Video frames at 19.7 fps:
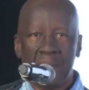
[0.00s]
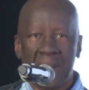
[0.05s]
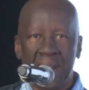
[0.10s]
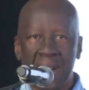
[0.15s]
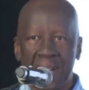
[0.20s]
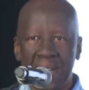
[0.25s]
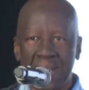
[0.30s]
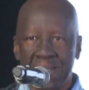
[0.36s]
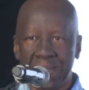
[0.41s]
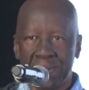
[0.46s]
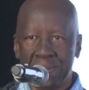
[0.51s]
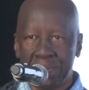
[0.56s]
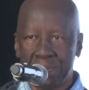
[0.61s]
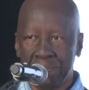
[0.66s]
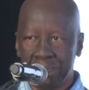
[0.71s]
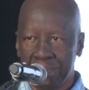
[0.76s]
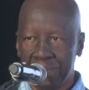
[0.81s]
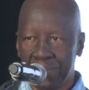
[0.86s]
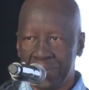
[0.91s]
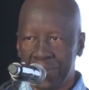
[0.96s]
Mine
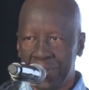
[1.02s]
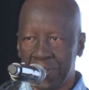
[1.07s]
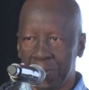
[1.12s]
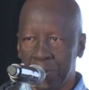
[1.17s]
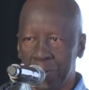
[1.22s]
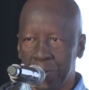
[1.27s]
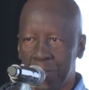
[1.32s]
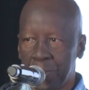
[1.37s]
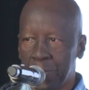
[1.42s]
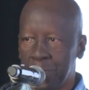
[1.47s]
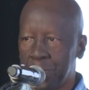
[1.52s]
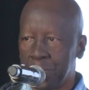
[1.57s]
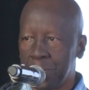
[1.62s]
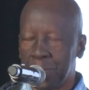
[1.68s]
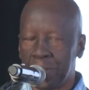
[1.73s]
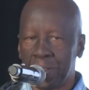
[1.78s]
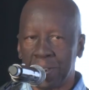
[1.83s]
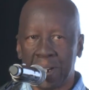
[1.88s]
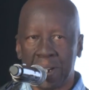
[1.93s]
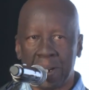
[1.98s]
is not to
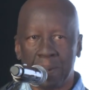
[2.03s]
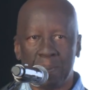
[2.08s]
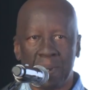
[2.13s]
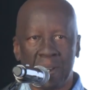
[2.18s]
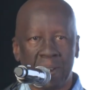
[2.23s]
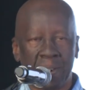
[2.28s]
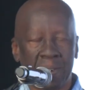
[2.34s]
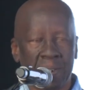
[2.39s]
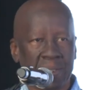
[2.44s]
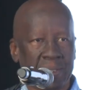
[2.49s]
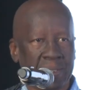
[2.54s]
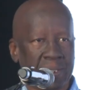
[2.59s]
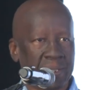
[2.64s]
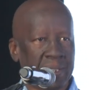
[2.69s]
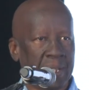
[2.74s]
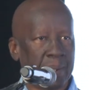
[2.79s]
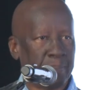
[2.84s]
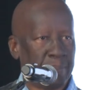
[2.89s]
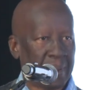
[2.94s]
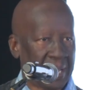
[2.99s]
talk about
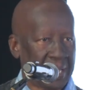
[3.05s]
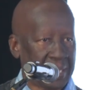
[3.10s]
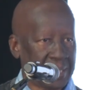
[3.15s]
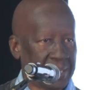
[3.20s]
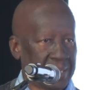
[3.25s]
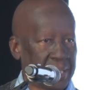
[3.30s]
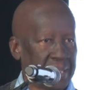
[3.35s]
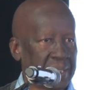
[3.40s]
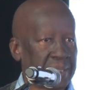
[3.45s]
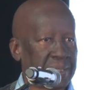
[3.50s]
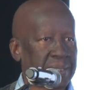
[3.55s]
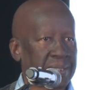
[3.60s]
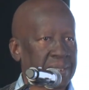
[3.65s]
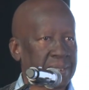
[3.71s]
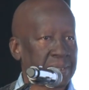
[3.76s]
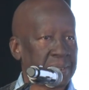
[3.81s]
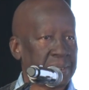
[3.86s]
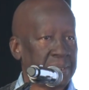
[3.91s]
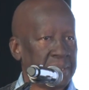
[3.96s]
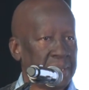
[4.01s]
the
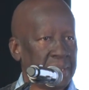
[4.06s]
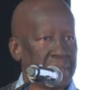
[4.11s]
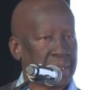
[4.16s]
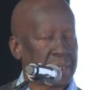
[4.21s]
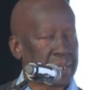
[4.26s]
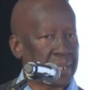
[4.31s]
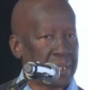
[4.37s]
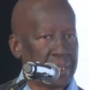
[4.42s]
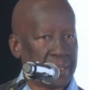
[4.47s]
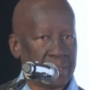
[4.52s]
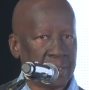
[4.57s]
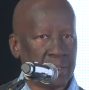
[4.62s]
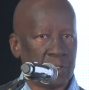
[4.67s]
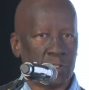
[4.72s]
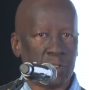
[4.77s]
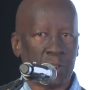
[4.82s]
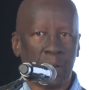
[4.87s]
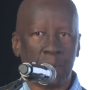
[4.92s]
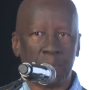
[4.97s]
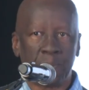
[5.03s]
budgets creating
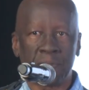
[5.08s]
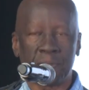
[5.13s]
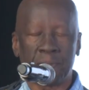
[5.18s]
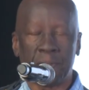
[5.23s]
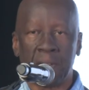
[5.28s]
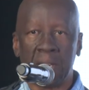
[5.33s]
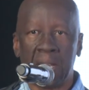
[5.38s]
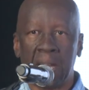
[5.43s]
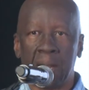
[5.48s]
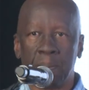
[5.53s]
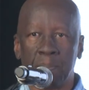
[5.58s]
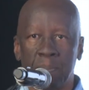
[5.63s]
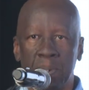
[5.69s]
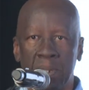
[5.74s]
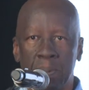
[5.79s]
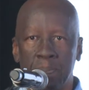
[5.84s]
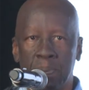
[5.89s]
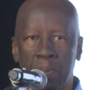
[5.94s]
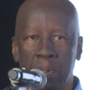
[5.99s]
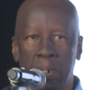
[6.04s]
jobs for young
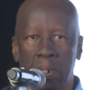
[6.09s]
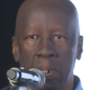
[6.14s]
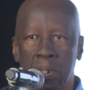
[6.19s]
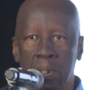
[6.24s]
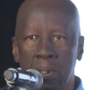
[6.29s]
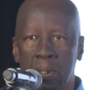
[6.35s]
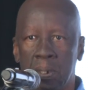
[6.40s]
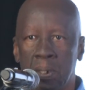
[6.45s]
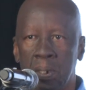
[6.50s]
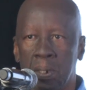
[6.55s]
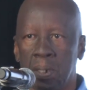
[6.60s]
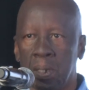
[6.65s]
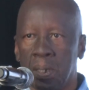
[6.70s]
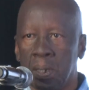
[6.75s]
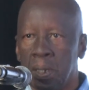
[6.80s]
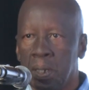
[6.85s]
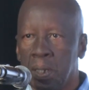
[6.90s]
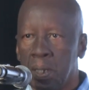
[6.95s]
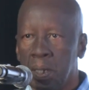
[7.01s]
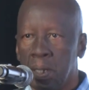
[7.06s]
people,
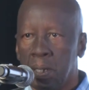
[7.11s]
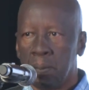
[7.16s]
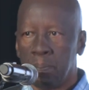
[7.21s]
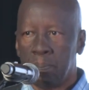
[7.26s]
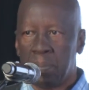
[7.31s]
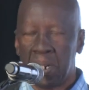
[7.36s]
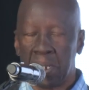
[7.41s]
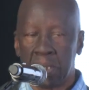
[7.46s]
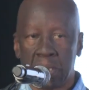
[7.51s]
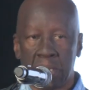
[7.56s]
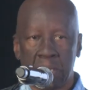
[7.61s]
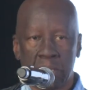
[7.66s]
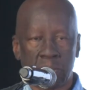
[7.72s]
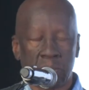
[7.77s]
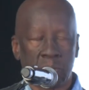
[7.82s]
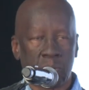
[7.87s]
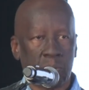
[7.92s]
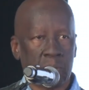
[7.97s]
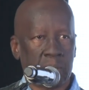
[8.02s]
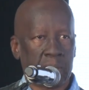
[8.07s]
but is
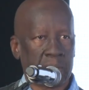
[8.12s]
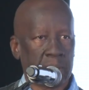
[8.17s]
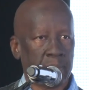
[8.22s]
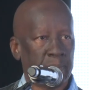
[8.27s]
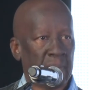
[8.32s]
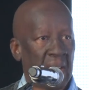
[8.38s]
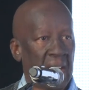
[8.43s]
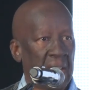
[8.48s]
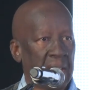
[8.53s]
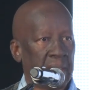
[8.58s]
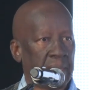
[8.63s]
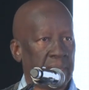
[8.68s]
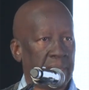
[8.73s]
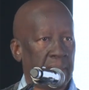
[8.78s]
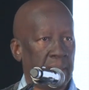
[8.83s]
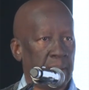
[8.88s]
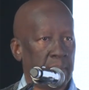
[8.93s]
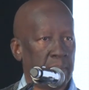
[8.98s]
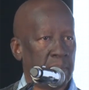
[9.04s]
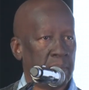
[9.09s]
to remind
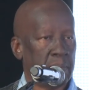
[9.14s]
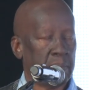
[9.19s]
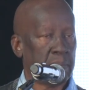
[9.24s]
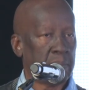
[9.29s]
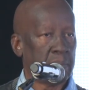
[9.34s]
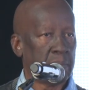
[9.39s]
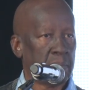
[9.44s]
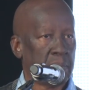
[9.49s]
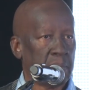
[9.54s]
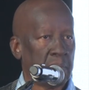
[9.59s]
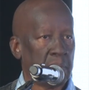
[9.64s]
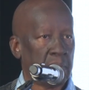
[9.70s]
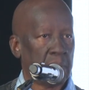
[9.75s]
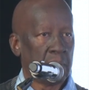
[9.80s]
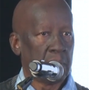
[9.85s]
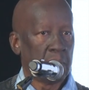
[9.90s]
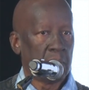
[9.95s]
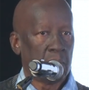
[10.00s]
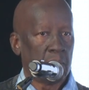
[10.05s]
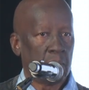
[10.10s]
them
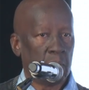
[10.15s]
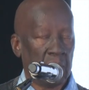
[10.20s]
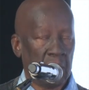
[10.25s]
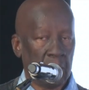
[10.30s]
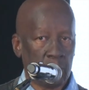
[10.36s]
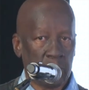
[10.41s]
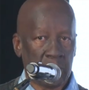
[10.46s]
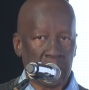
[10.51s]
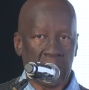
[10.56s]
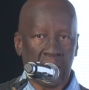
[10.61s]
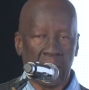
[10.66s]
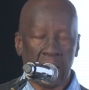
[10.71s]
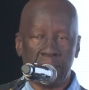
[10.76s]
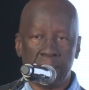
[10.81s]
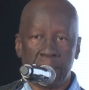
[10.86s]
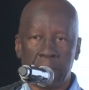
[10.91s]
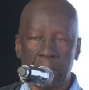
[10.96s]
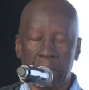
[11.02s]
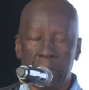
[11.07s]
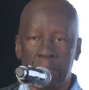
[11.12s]
where we
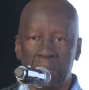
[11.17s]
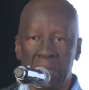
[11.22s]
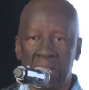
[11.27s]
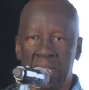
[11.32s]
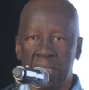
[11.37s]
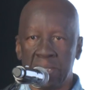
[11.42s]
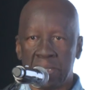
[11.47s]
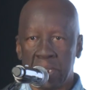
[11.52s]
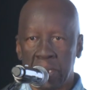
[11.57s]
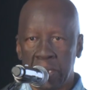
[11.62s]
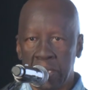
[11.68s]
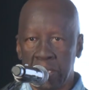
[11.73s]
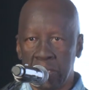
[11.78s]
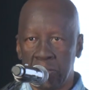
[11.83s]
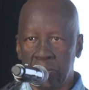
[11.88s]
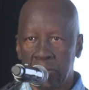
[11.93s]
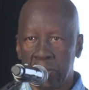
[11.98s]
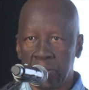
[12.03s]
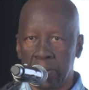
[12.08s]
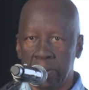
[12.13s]
come from as a
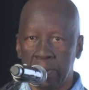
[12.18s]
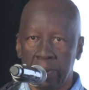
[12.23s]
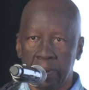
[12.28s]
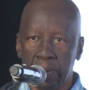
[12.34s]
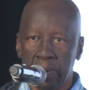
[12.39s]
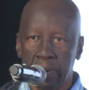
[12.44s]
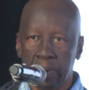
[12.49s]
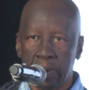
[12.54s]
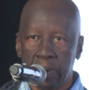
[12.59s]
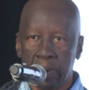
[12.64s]
nation.